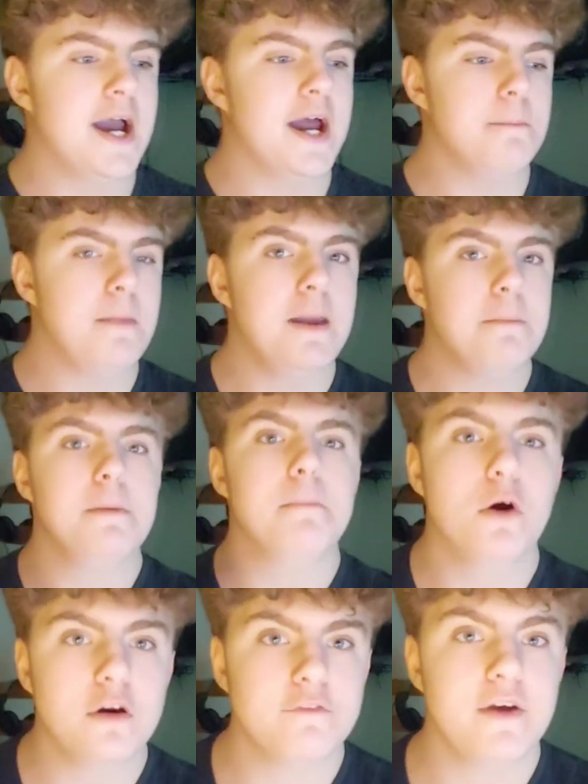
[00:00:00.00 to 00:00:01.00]
kind of made me
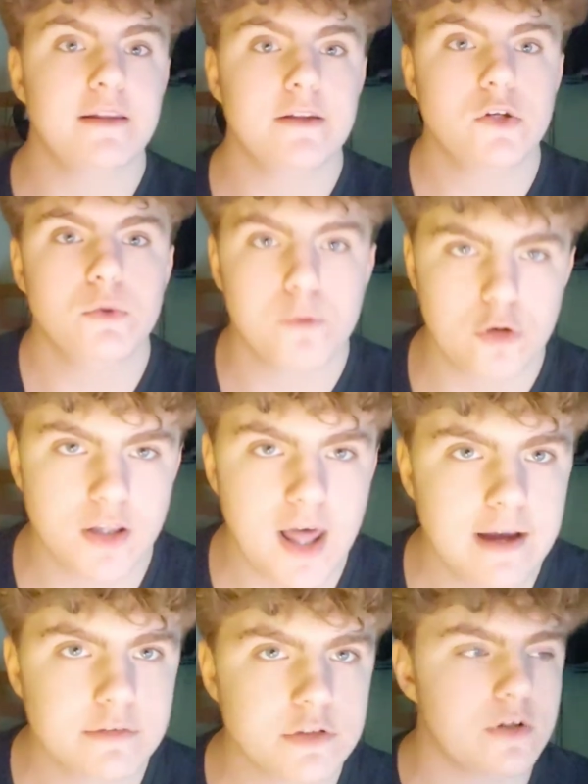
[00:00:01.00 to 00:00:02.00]
motivated to do more
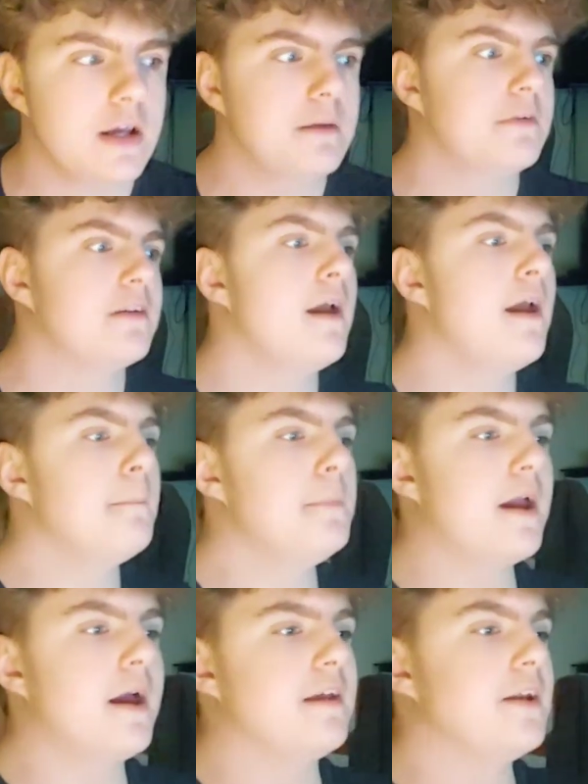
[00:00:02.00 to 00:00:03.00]
live streams,
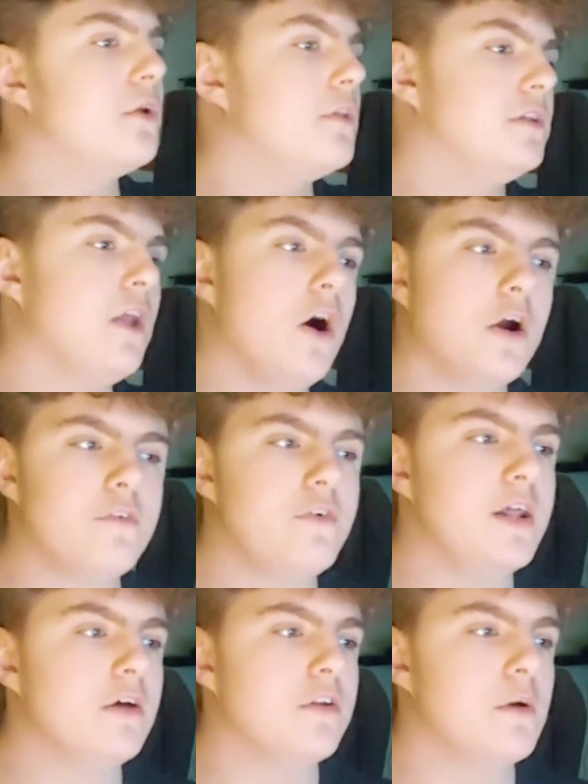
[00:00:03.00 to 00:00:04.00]
because I know the longer
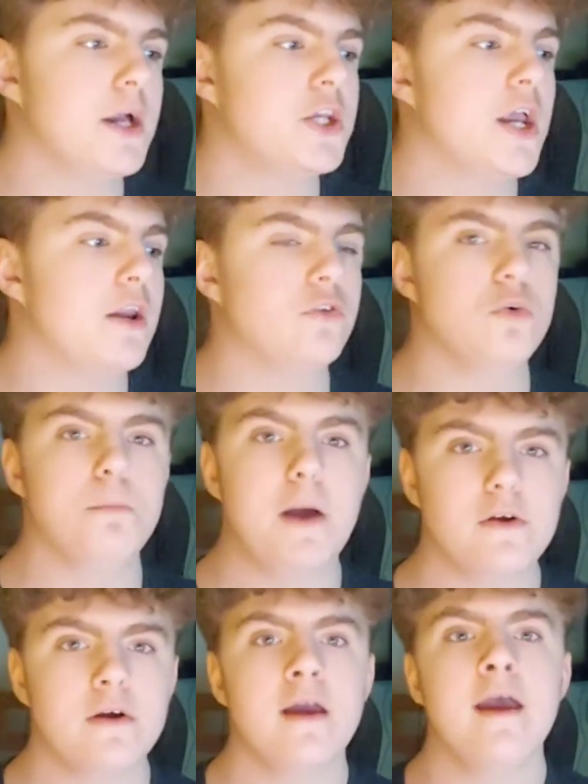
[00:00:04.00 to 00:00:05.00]
videos on my channel do
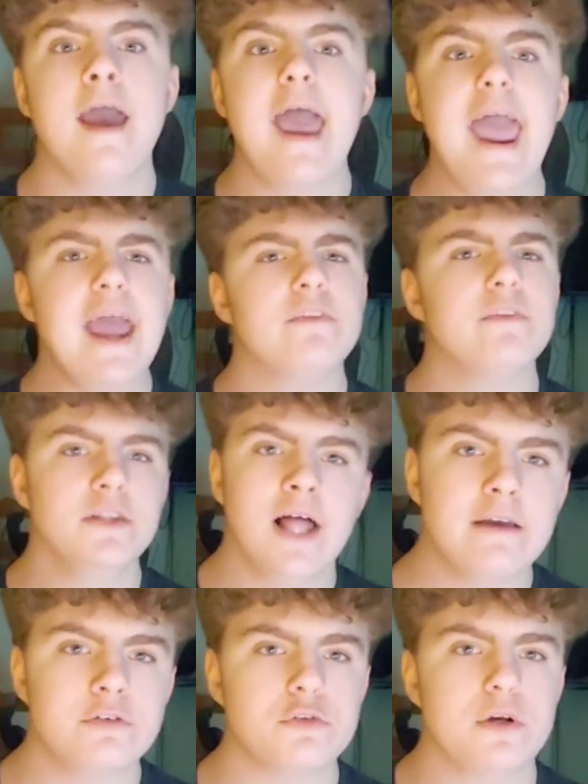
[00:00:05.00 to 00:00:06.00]
better. And the
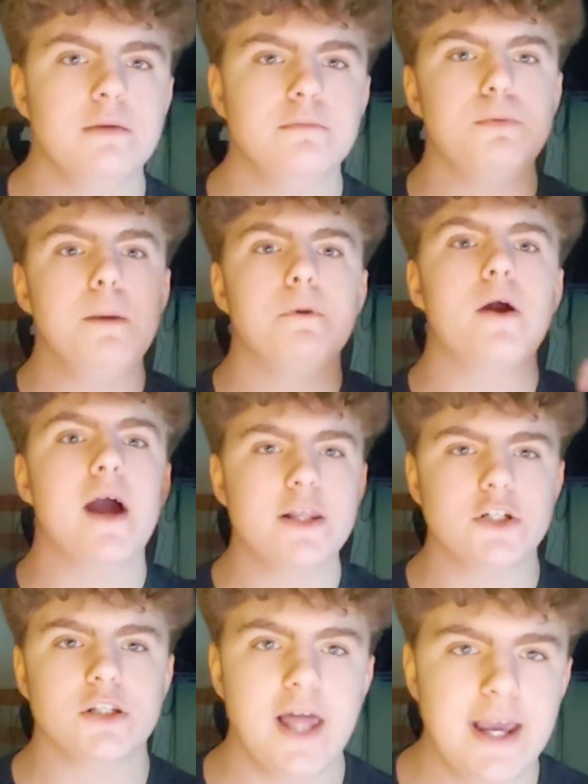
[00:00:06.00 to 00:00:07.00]
live streams, people kind of
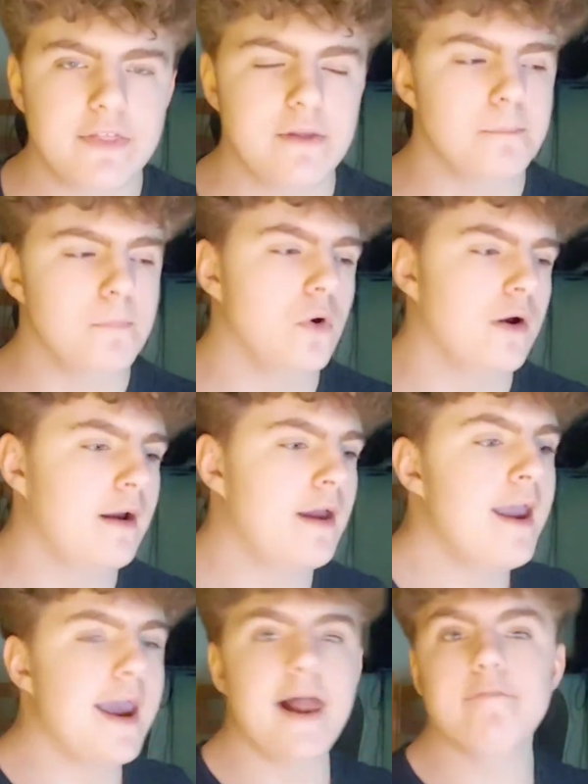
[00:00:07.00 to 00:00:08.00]
just like them more.
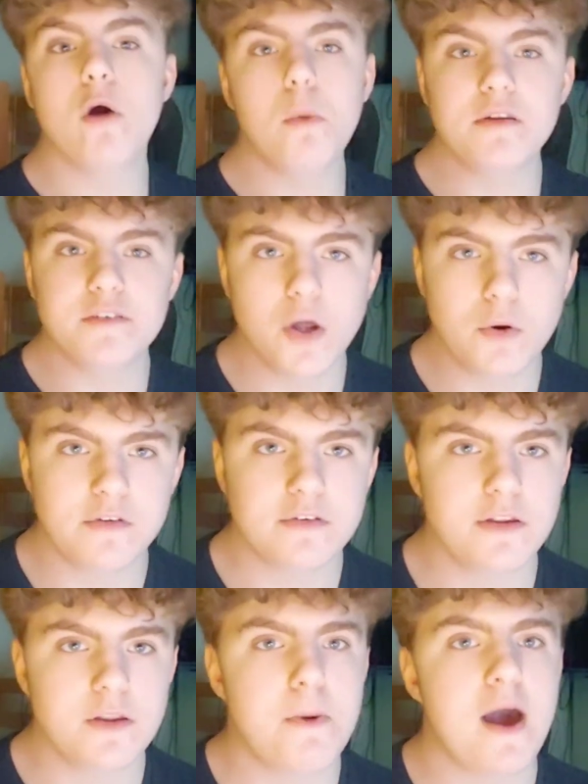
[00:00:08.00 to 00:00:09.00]
And I've always noticed
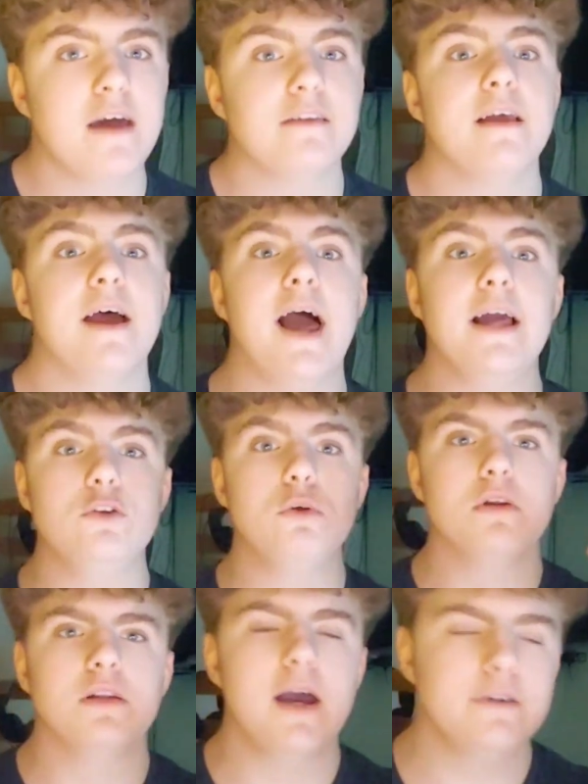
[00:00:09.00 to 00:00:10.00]
in the past that I do
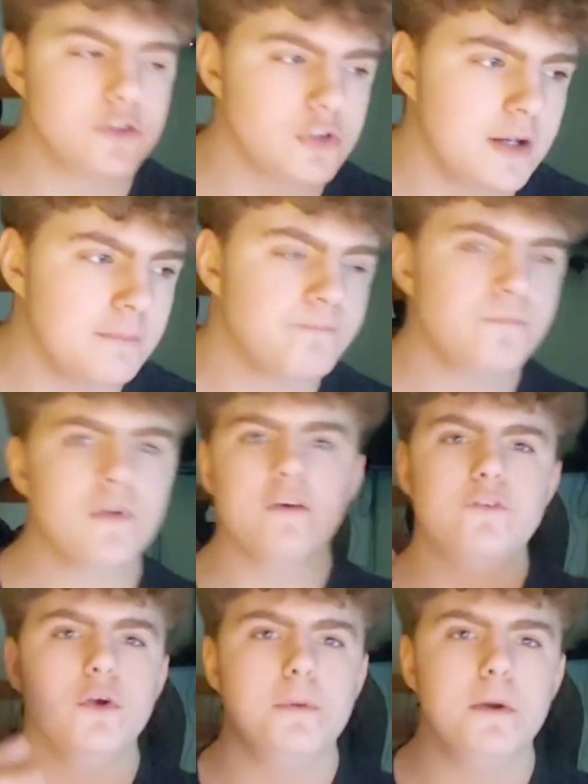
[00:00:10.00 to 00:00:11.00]
the live stream, a
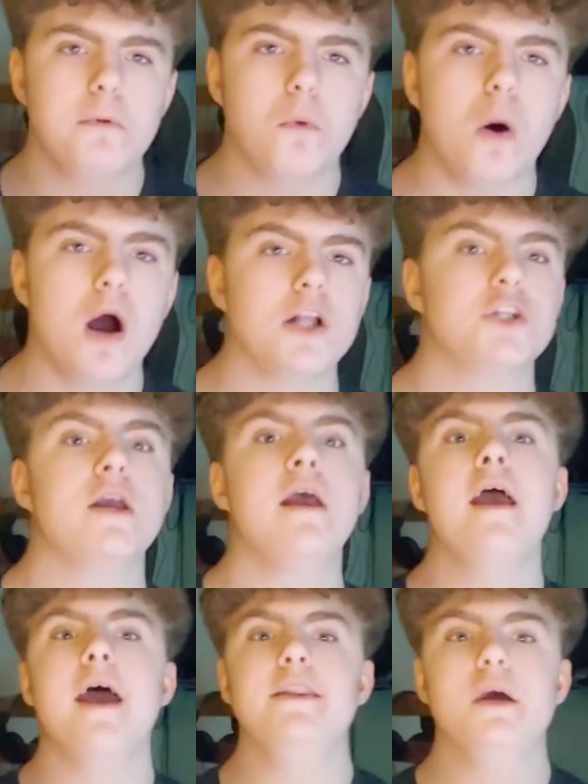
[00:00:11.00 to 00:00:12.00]
few people watch,
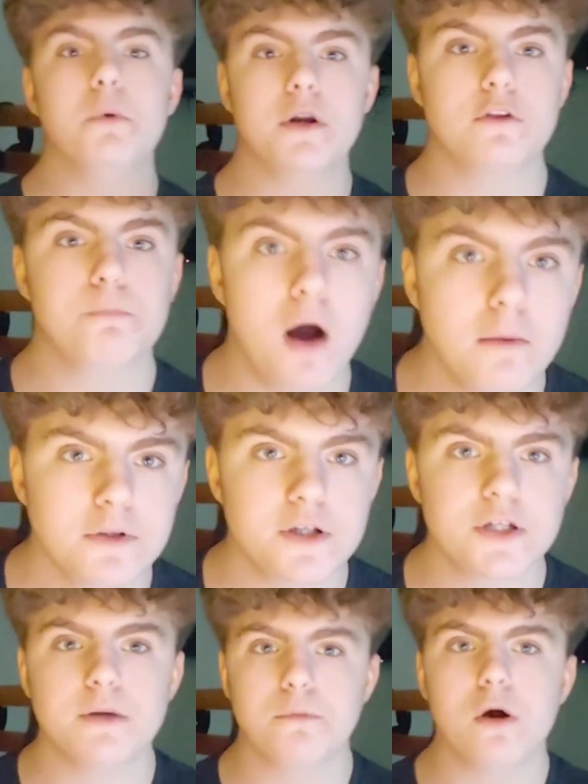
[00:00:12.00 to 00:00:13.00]
and then when it's
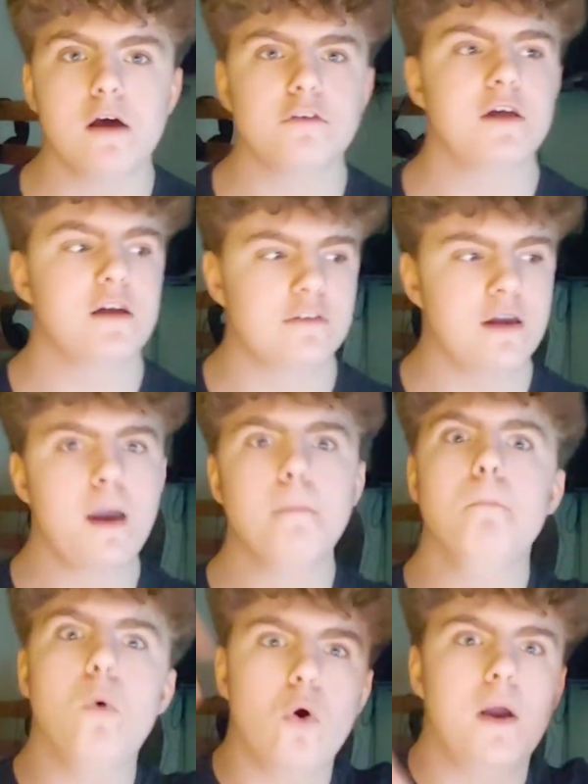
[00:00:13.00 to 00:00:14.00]
published and processed,
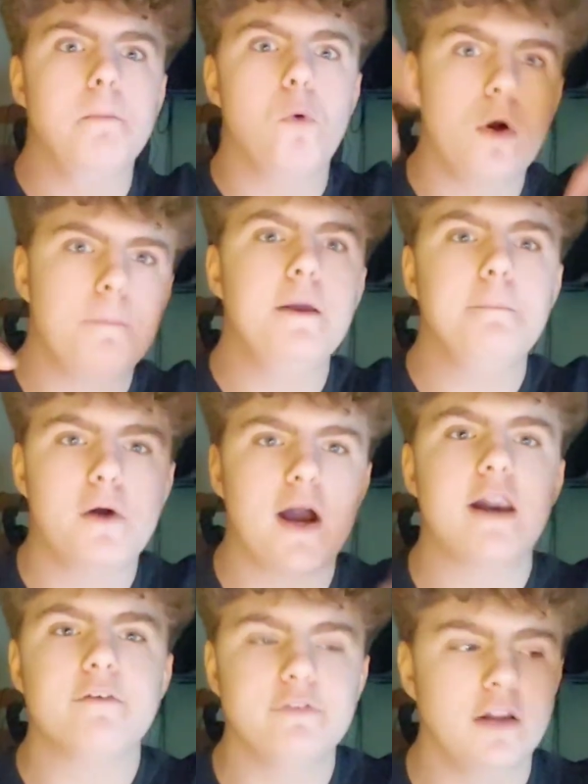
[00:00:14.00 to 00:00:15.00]
more and more people
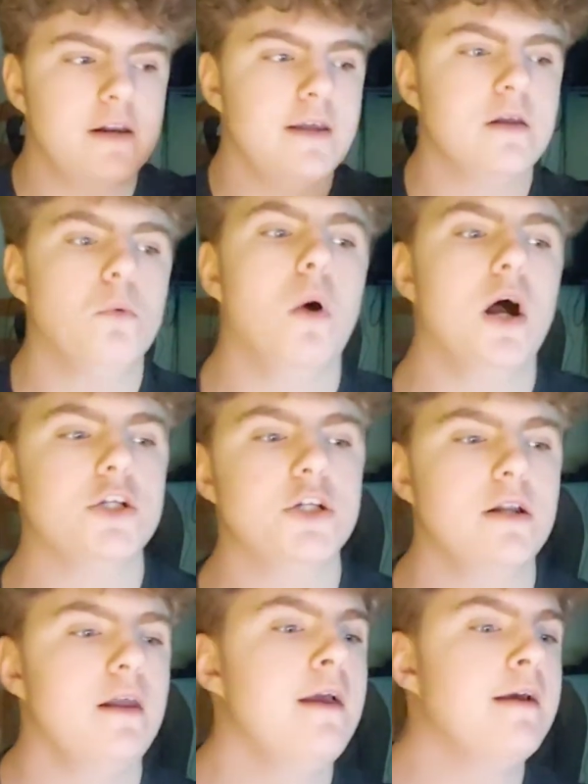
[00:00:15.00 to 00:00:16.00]
kind of flood in and watch
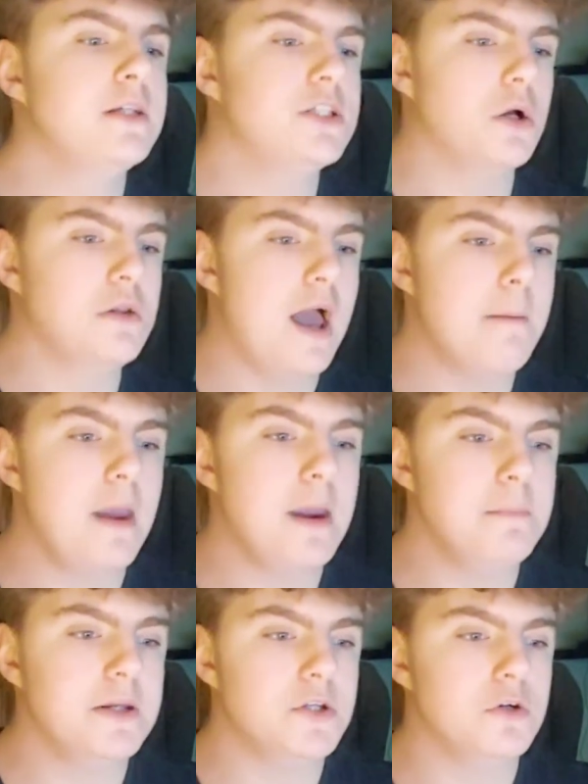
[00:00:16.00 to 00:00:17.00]
it. So that made
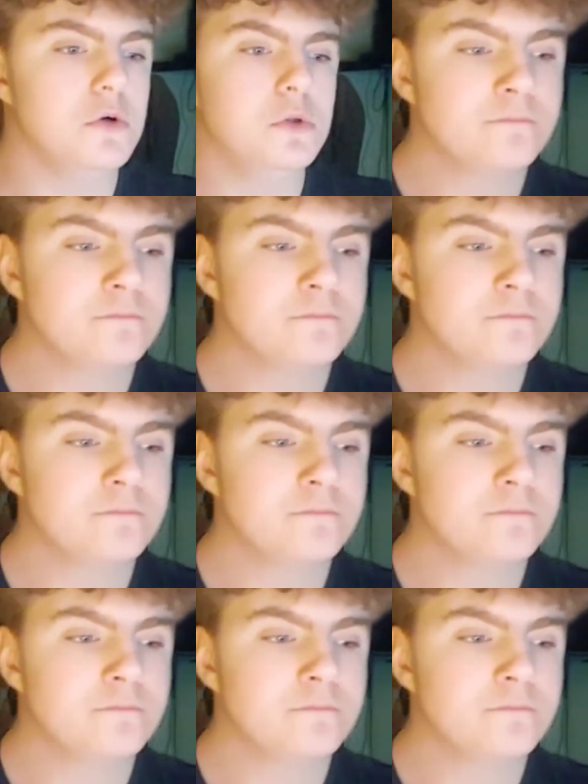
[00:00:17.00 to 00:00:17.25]
me do